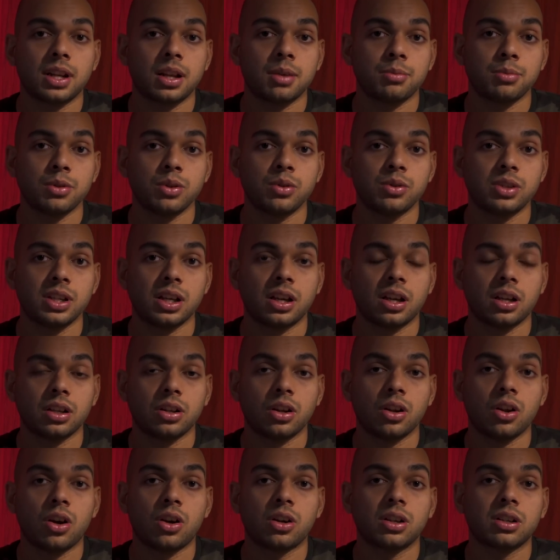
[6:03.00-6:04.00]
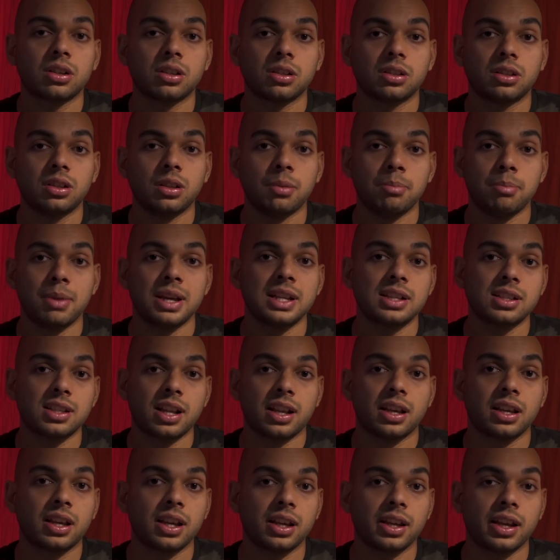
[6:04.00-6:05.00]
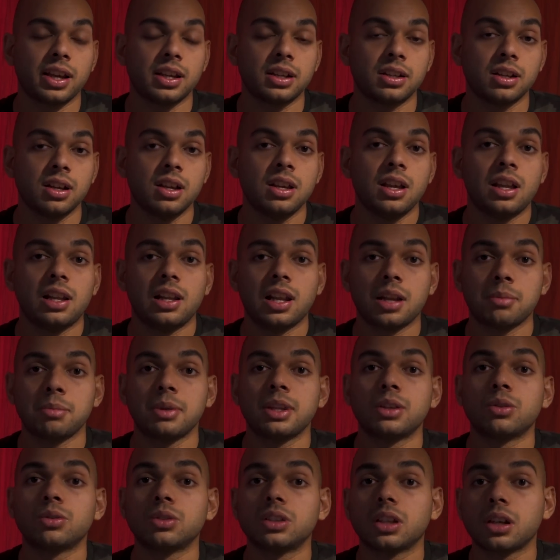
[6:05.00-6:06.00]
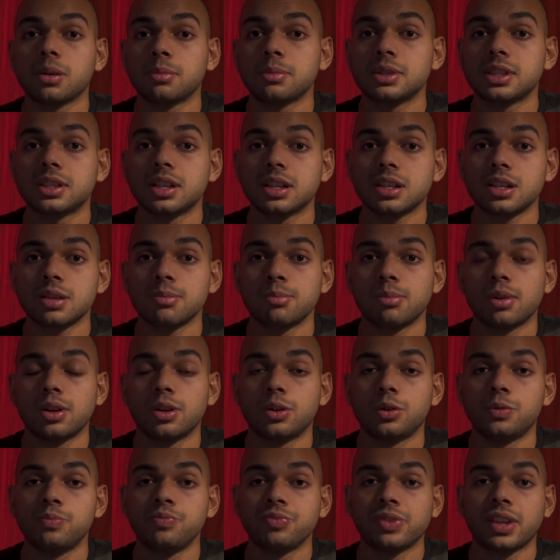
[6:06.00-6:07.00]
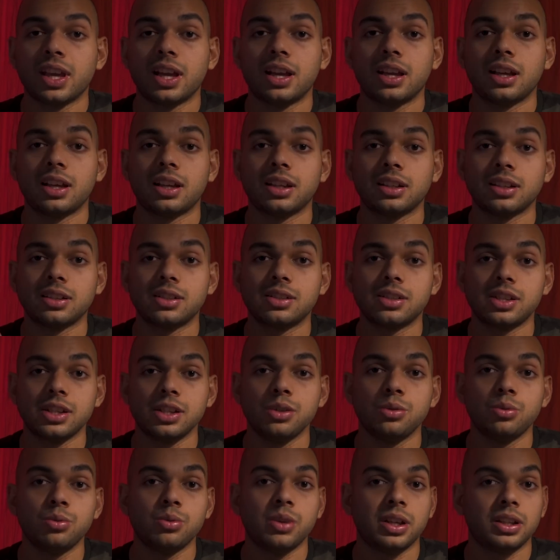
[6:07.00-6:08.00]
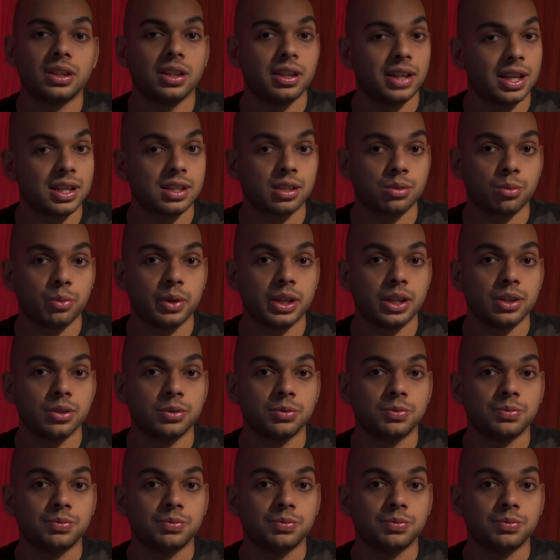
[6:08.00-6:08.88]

that I'm using are not the best that I can get, let me know in the comment section below, and see you in the next video.